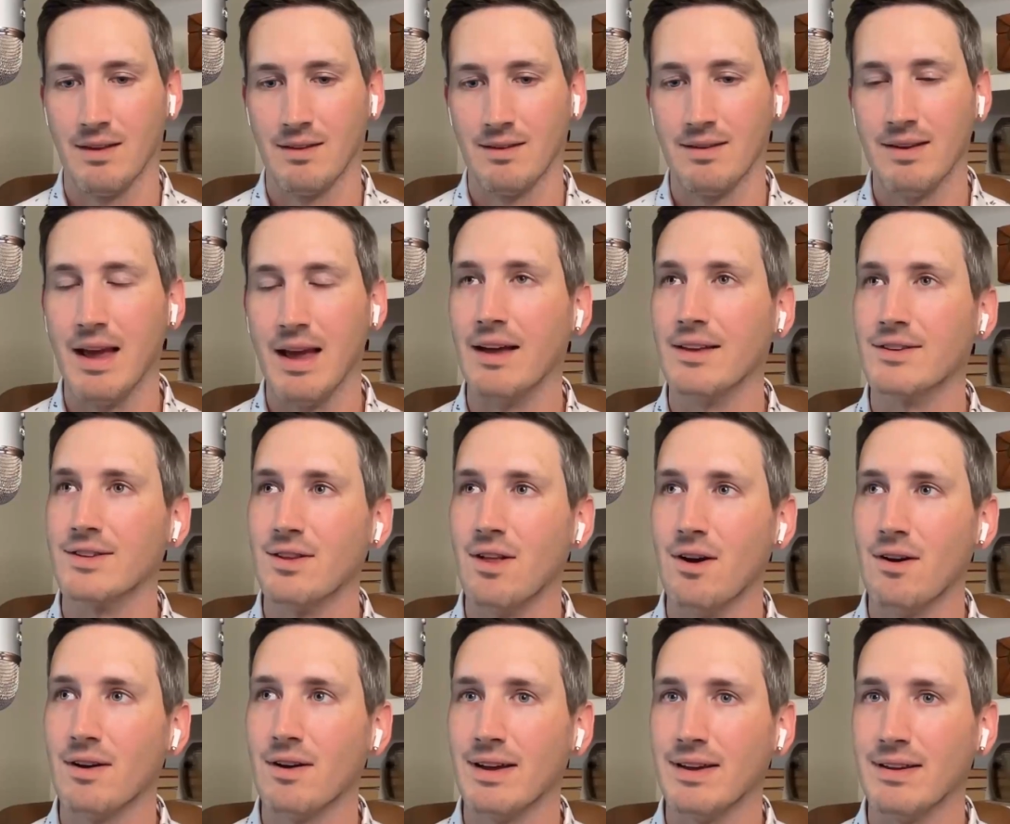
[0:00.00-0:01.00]
Yeah, as
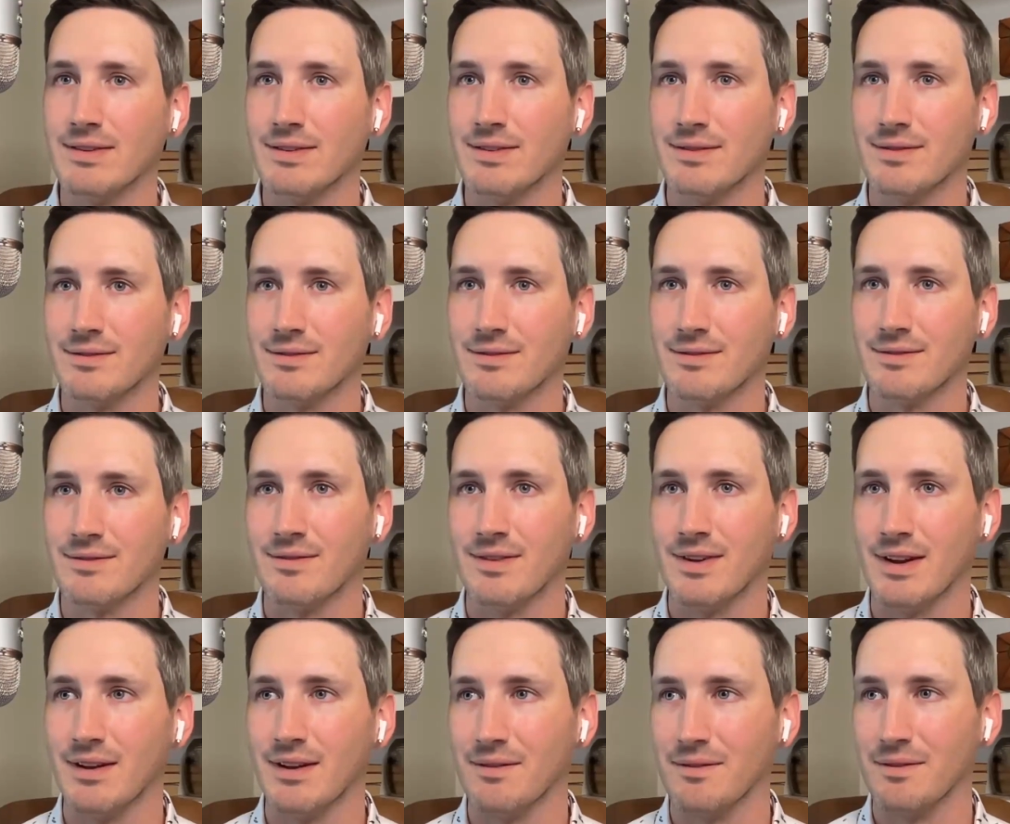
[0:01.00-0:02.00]
long as,
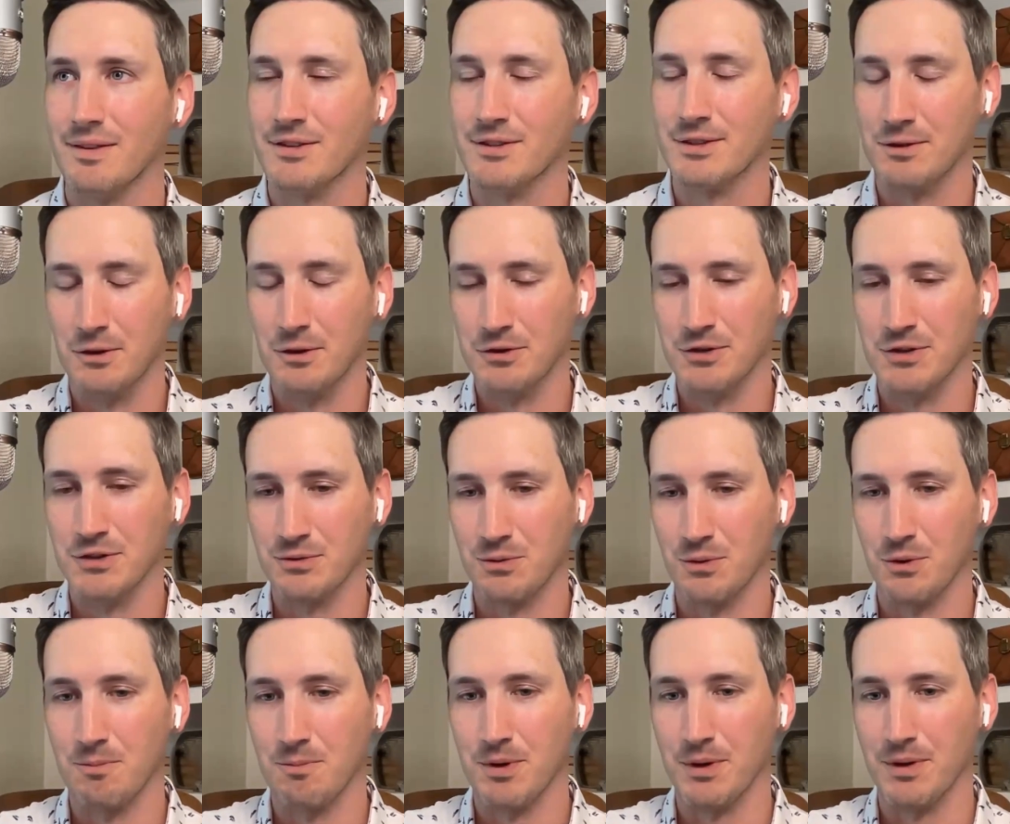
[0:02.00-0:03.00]
the solutions
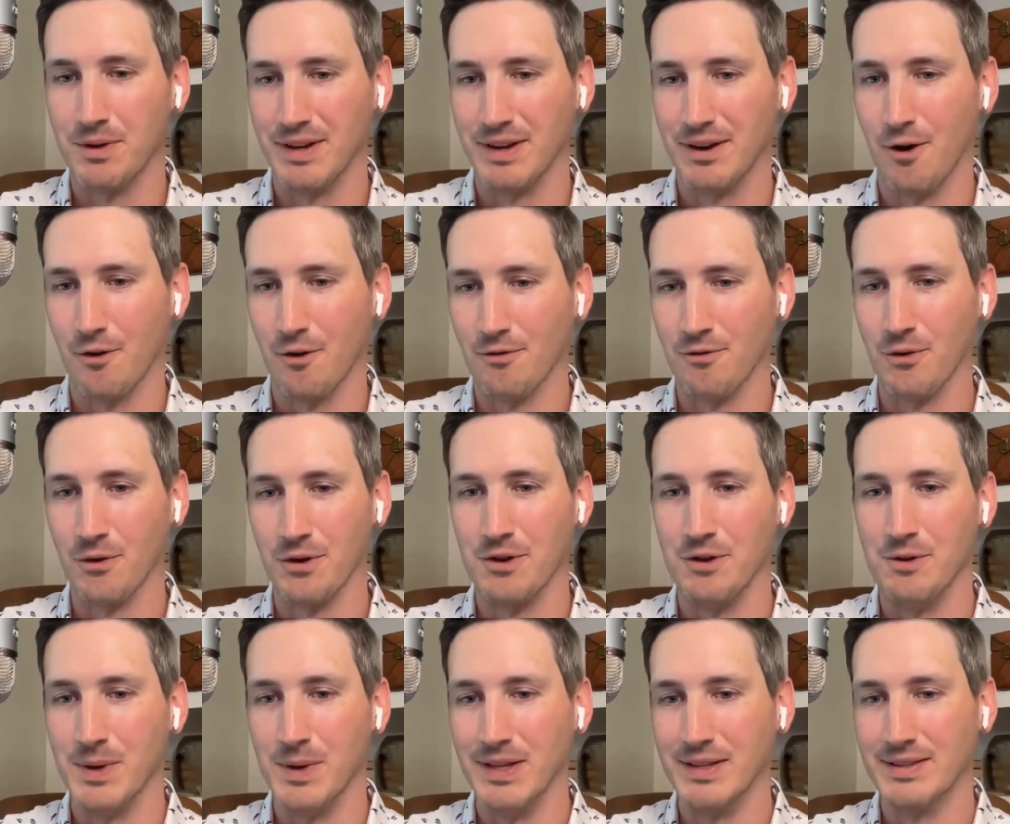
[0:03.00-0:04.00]
we're building are for
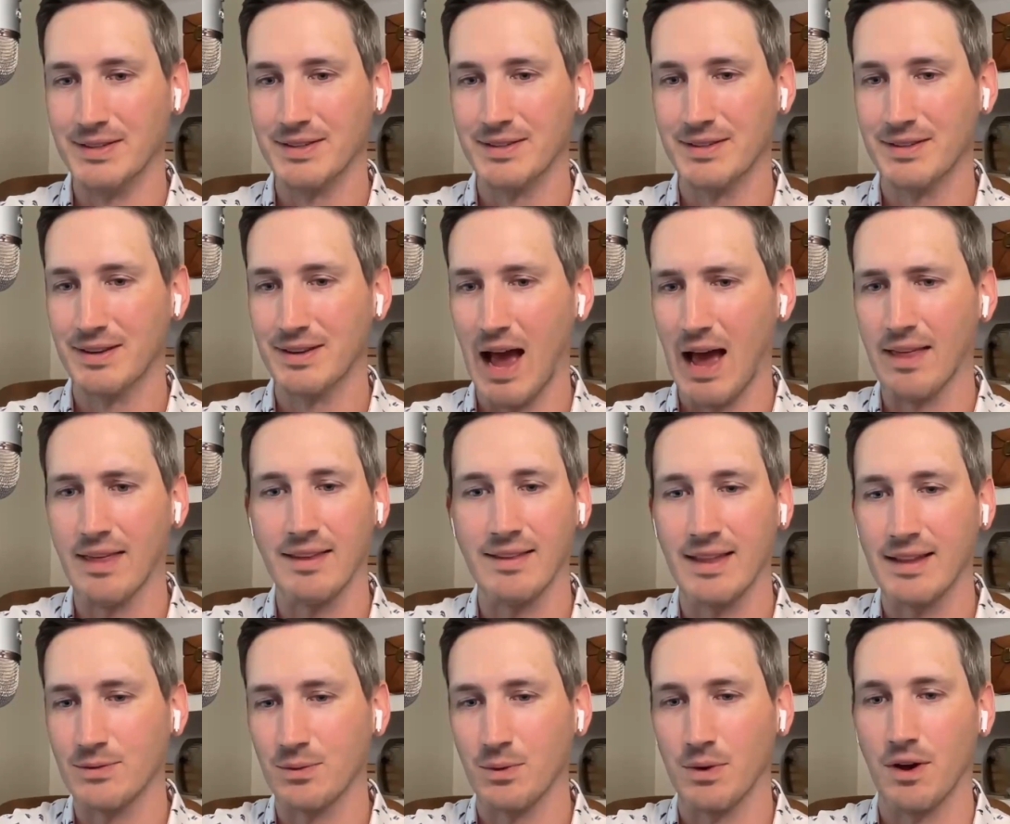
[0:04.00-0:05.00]
humans, I think
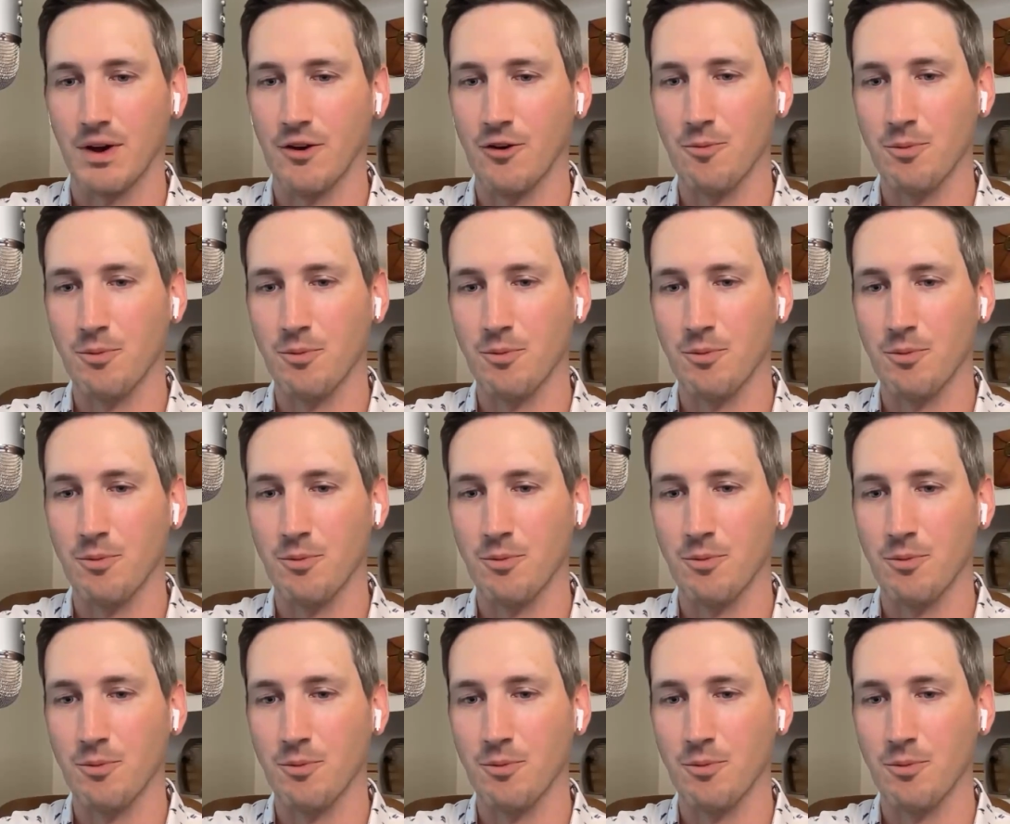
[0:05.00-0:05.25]
that's 100%